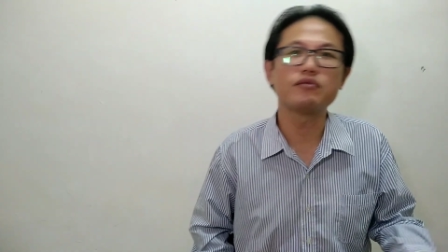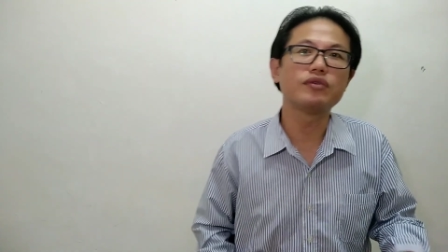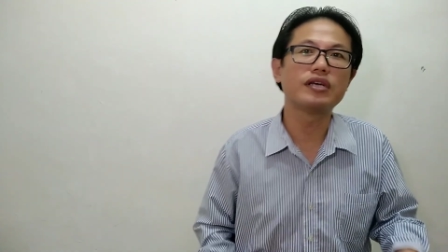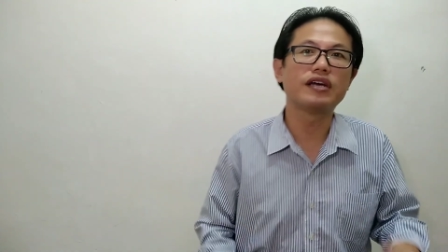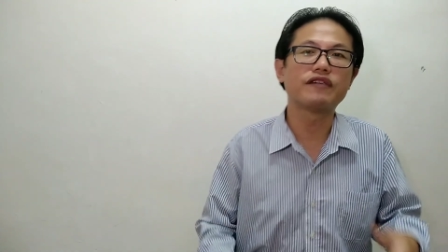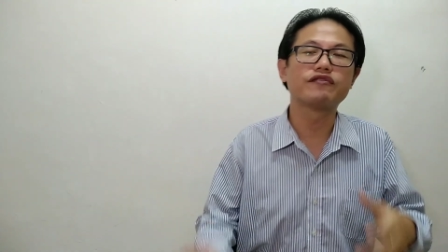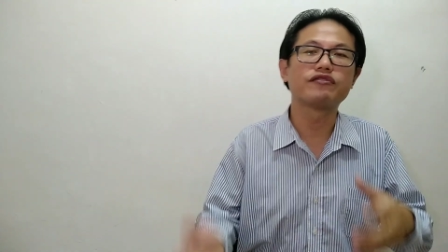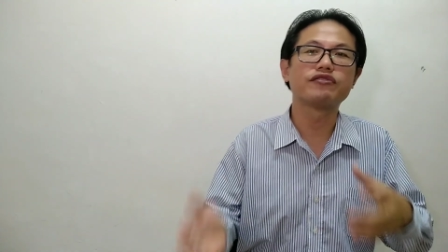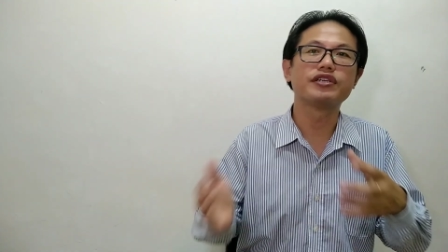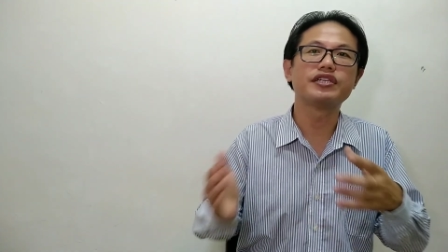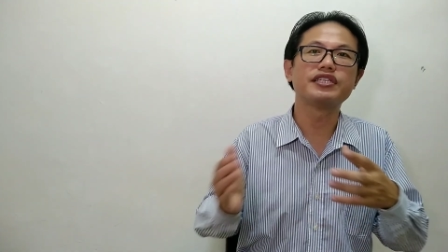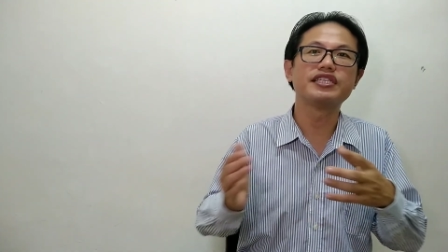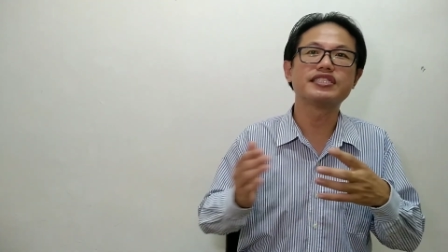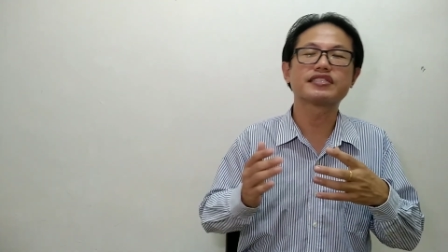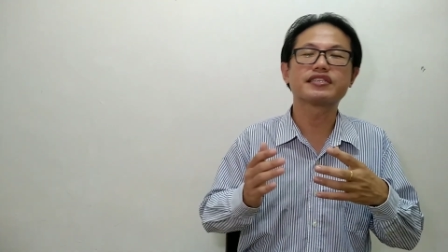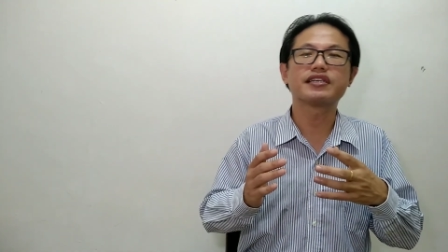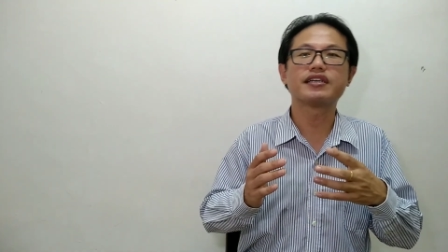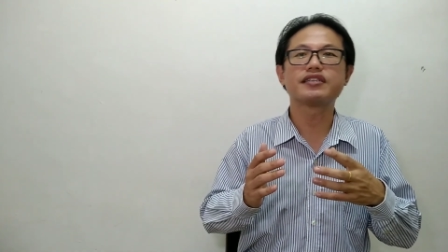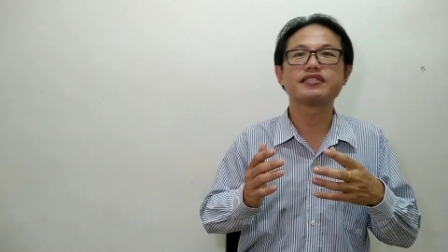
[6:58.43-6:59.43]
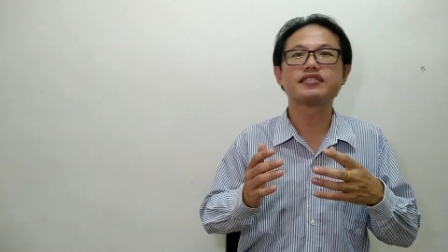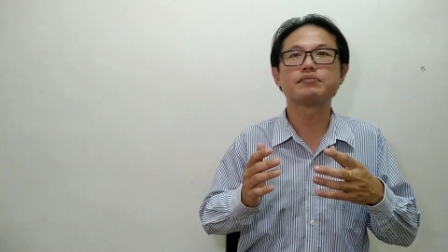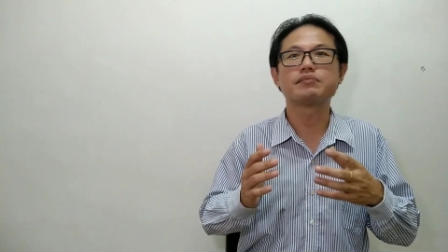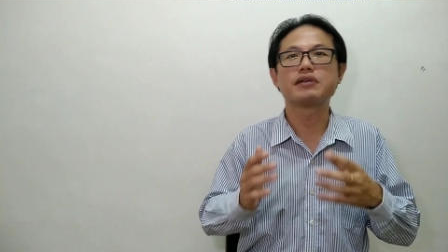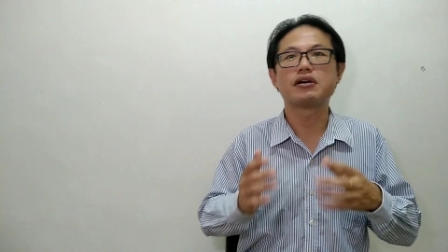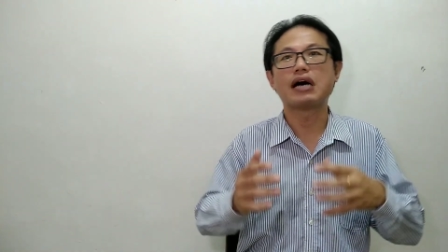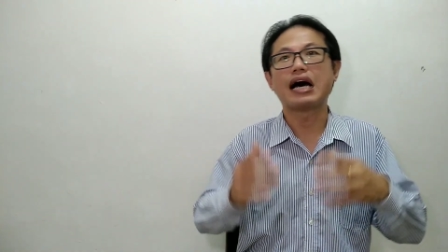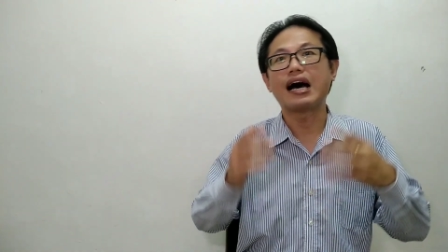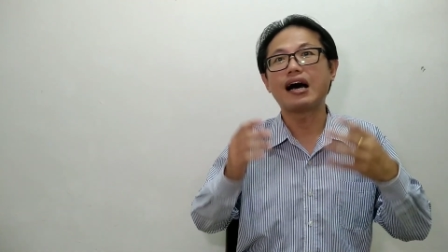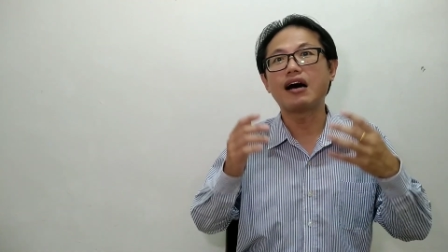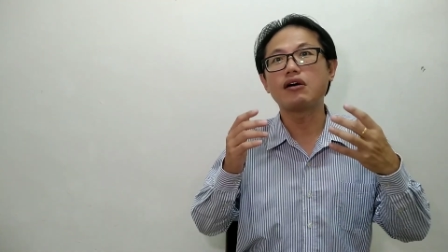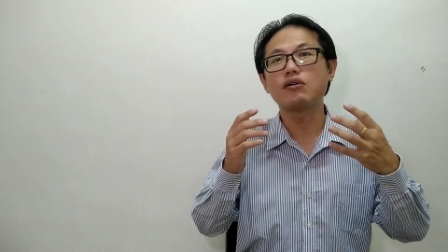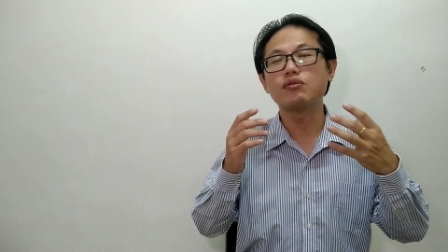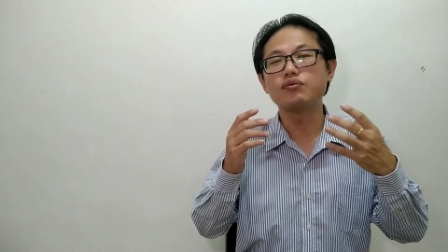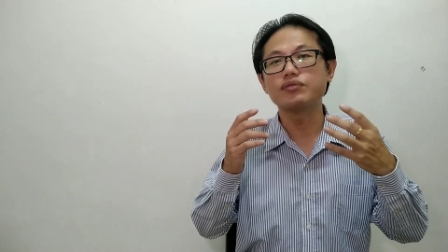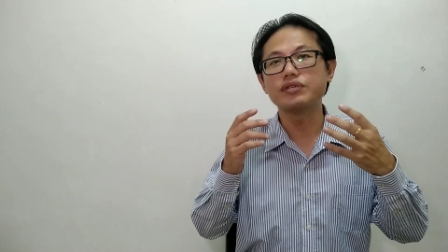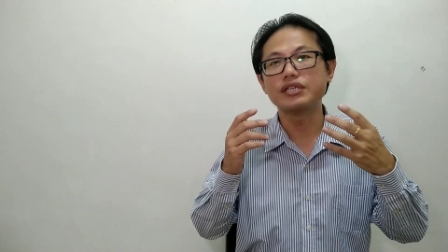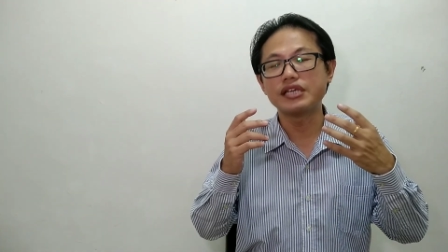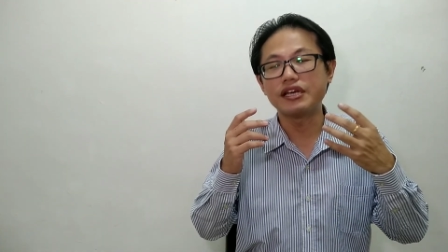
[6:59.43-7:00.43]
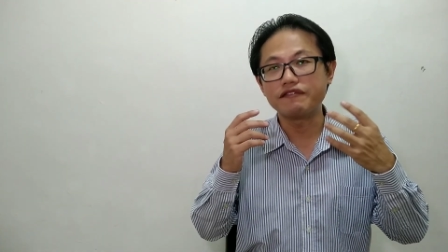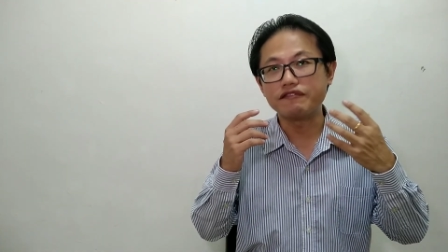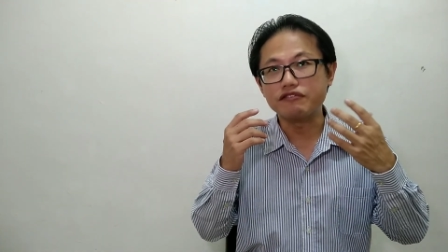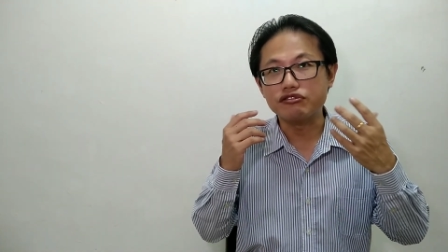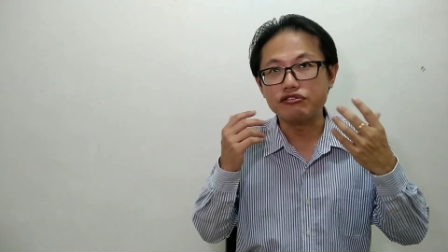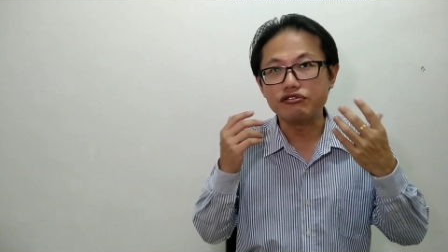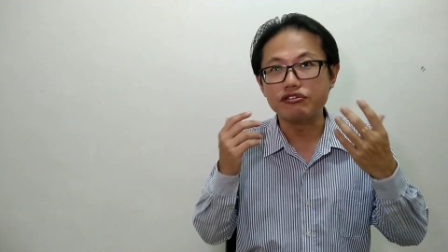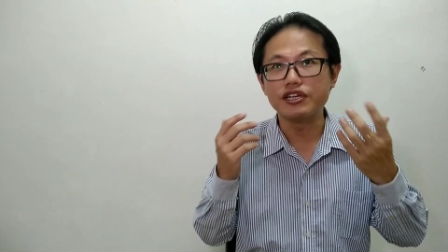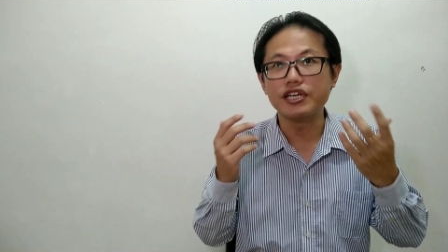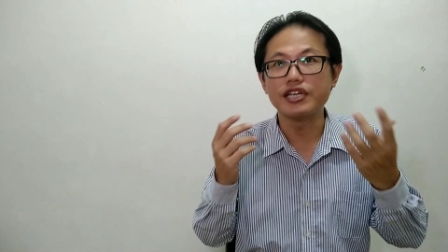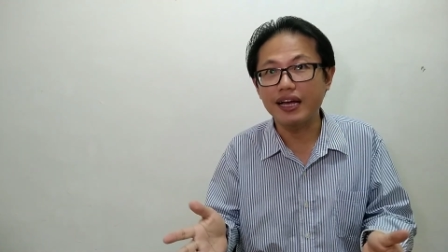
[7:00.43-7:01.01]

We have already discussed about how we have created